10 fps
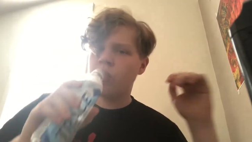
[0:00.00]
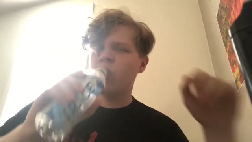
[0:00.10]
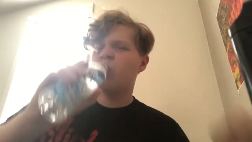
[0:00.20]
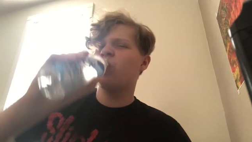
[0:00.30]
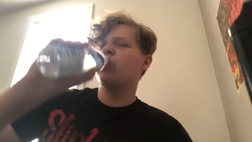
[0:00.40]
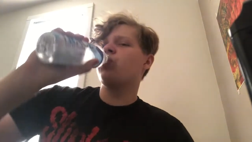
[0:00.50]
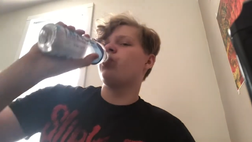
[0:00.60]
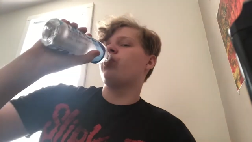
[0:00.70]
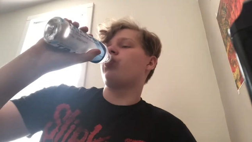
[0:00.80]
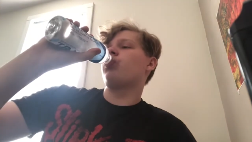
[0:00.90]

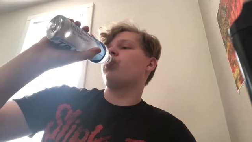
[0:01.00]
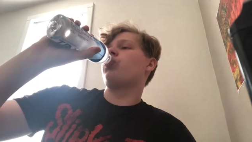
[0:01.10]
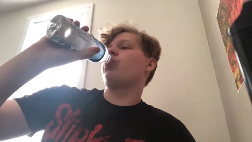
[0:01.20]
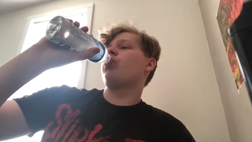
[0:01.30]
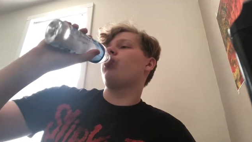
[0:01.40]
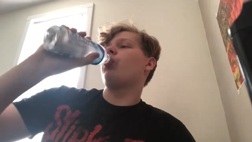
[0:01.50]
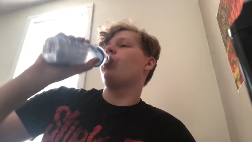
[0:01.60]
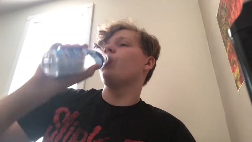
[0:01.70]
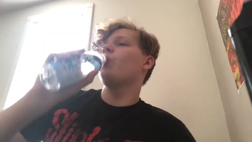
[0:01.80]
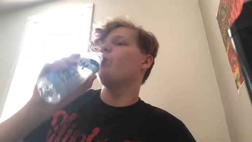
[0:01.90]

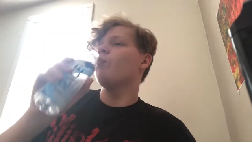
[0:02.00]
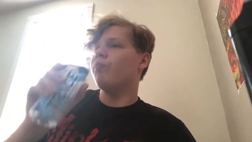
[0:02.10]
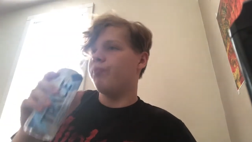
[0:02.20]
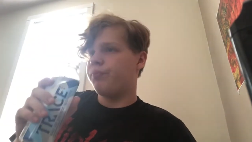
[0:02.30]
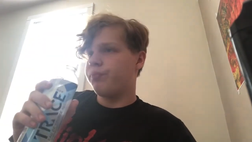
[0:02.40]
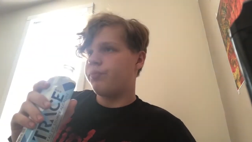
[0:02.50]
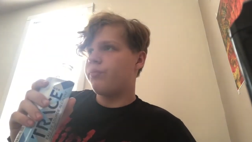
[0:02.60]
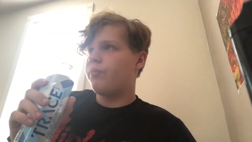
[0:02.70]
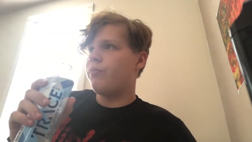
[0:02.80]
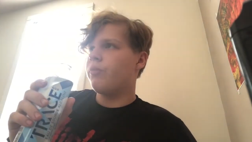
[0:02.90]

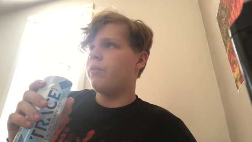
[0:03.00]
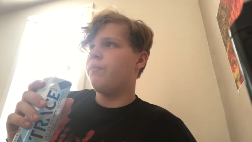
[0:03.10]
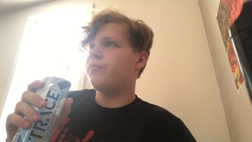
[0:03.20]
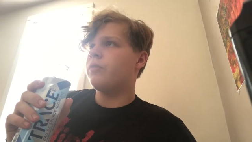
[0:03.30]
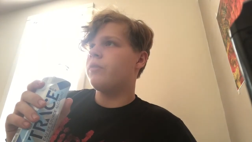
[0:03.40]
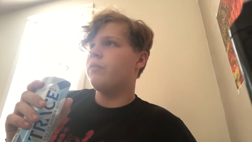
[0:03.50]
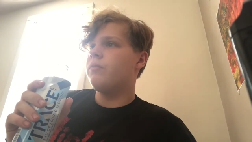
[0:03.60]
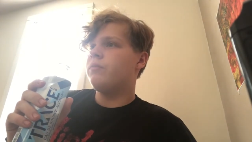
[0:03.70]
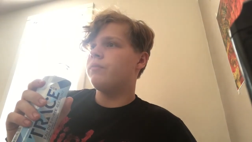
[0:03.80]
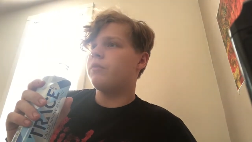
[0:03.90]

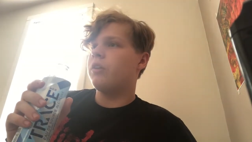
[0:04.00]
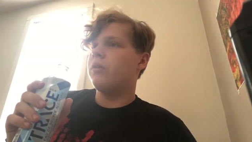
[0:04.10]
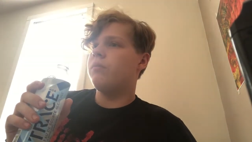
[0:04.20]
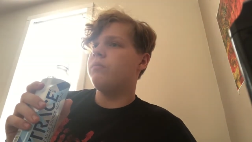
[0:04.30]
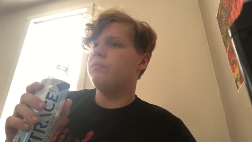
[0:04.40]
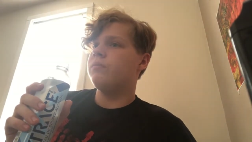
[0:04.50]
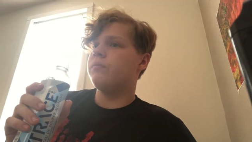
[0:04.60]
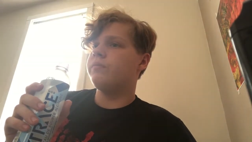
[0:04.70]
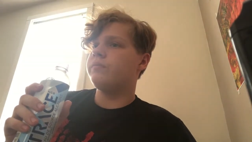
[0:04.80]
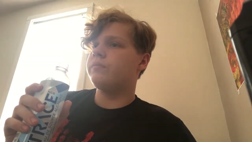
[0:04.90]

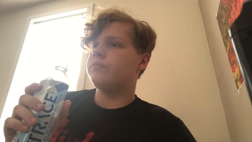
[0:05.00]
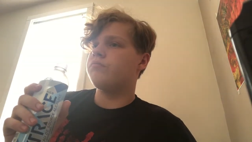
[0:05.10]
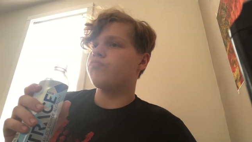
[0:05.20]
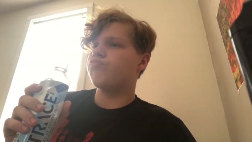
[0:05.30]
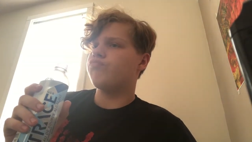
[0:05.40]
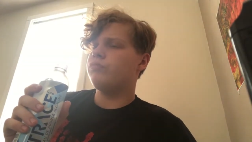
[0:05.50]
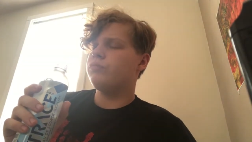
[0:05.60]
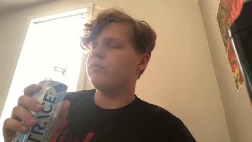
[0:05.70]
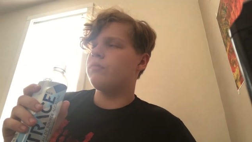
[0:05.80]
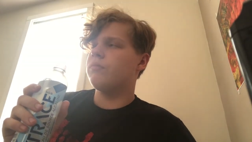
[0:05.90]

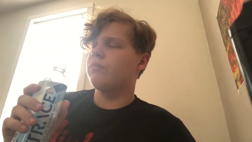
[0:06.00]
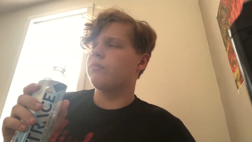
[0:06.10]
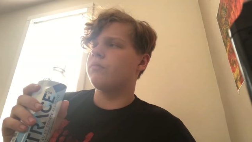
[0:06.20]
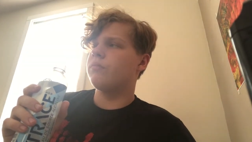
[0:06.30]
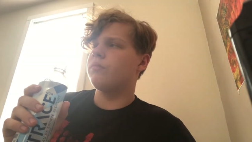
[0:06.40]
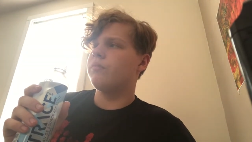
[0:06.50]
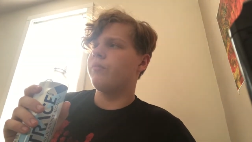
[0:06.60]
(silence)